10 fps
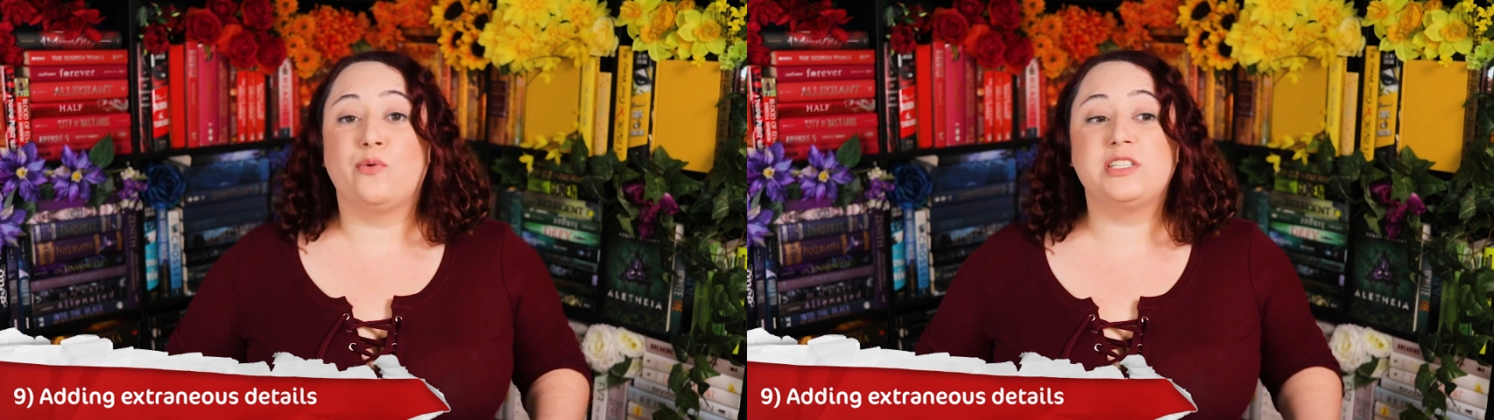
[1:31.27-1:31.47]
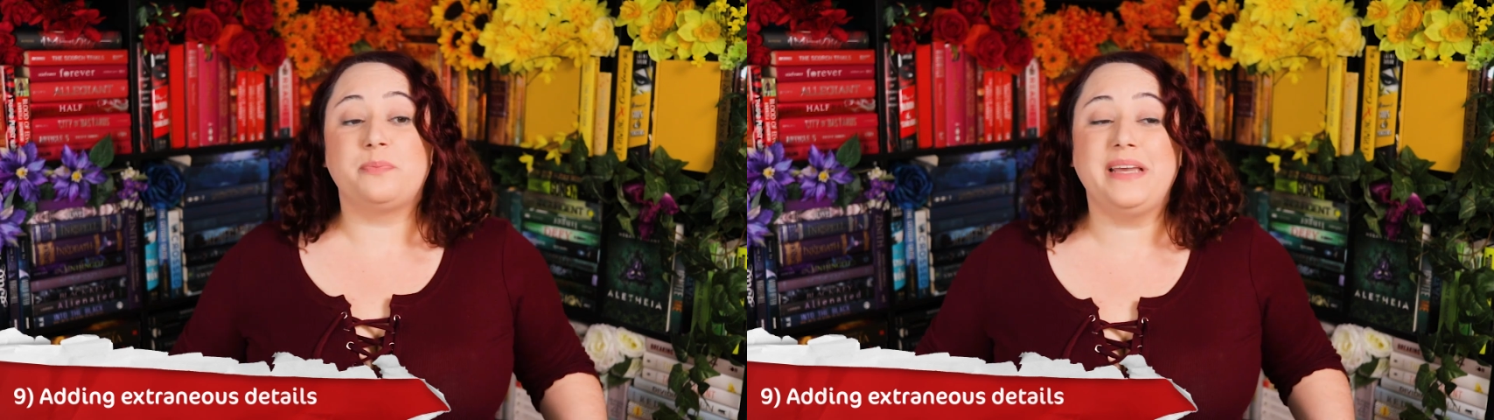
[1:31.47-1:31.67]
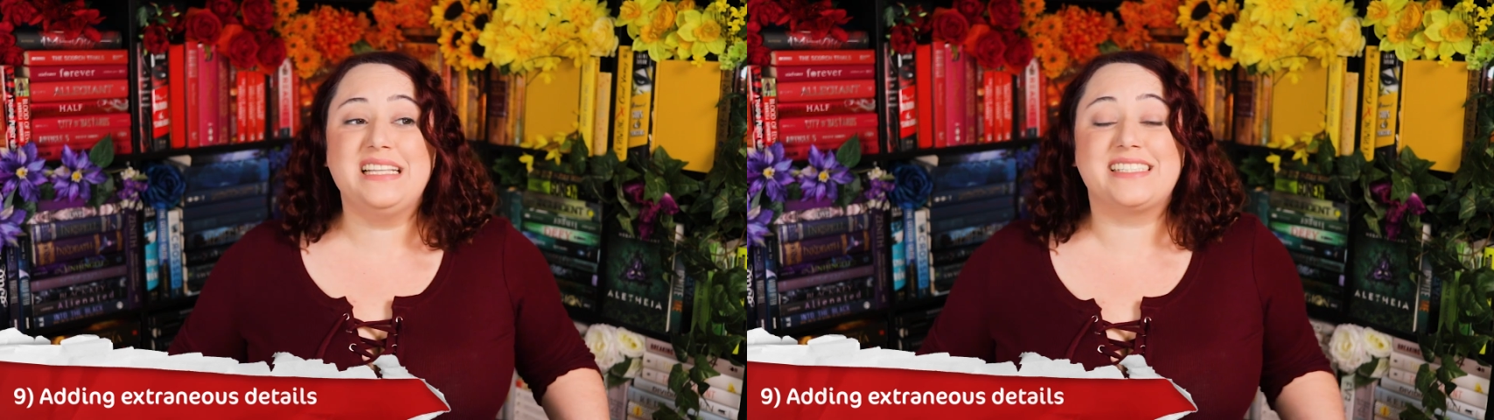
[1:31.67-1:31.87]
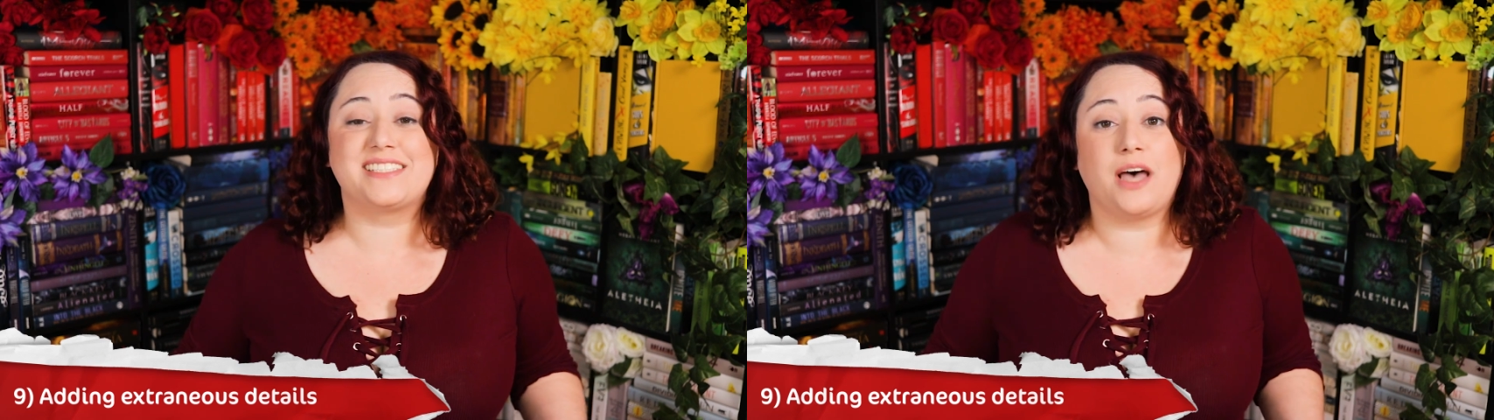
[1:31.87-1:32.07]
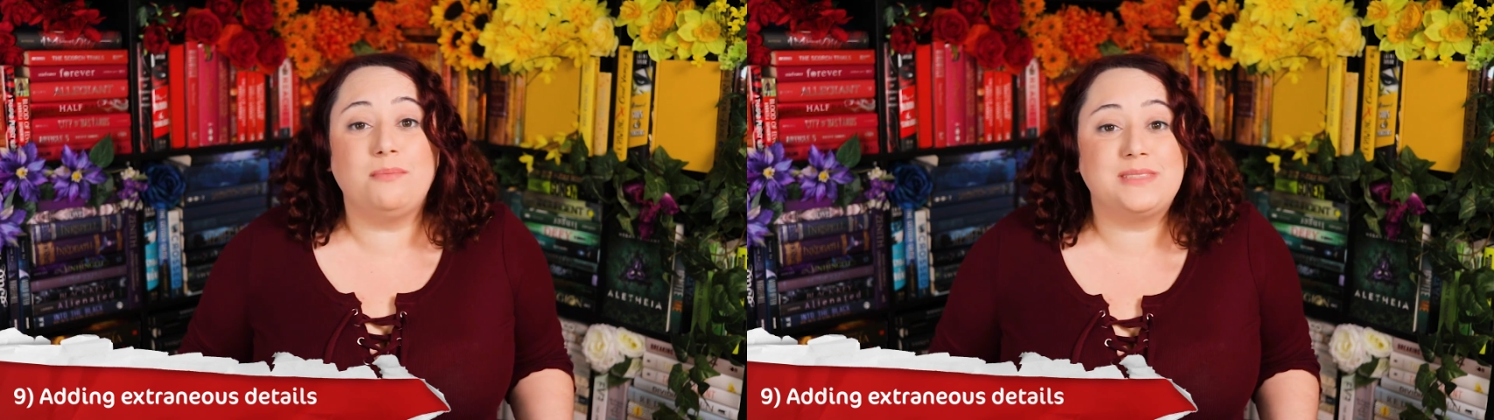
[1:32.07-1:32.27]
Which means
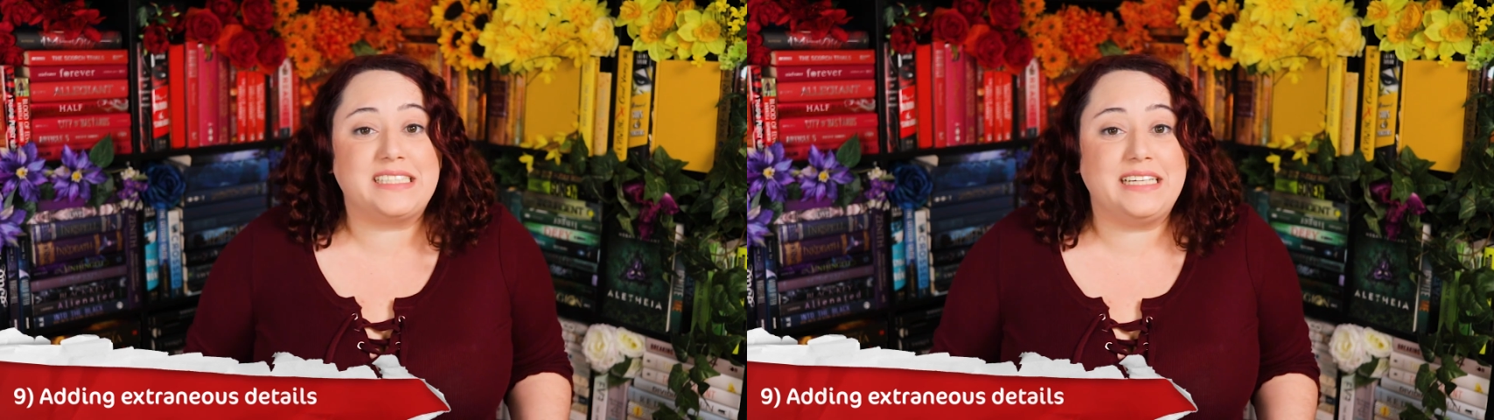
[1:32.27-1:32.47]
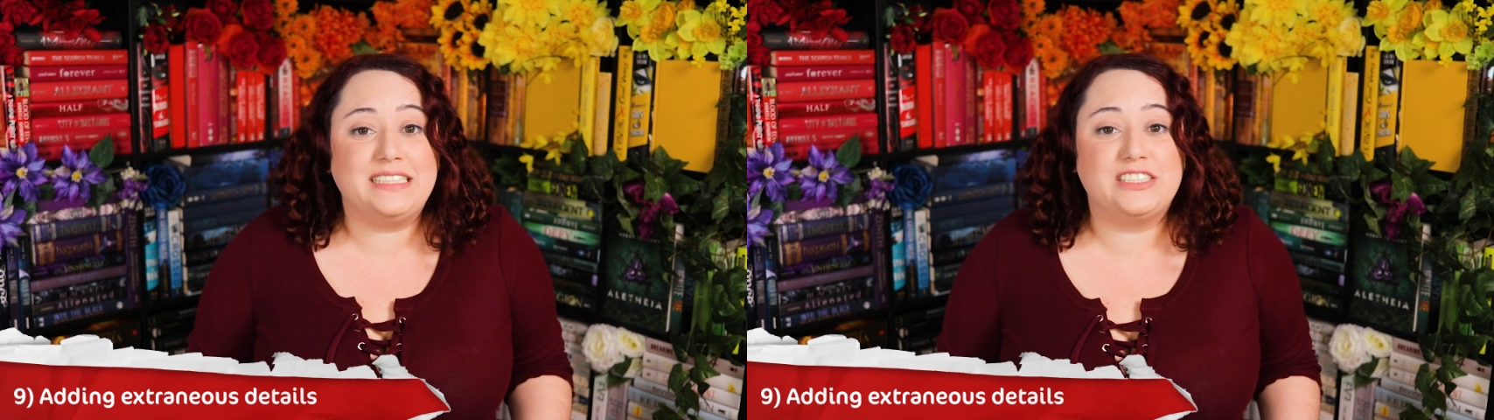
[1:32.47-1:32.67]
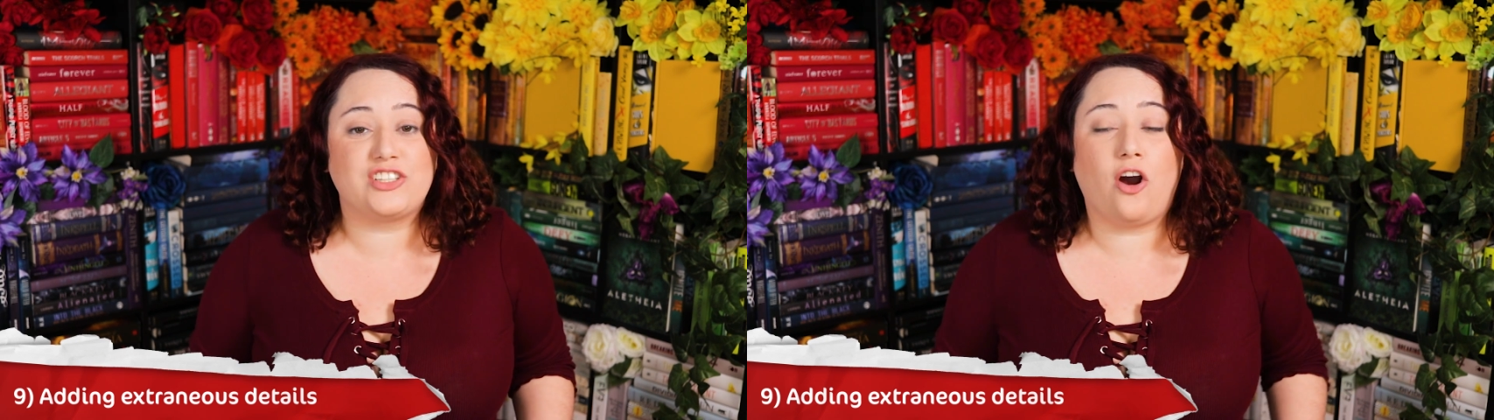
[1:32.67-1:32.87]
some scenes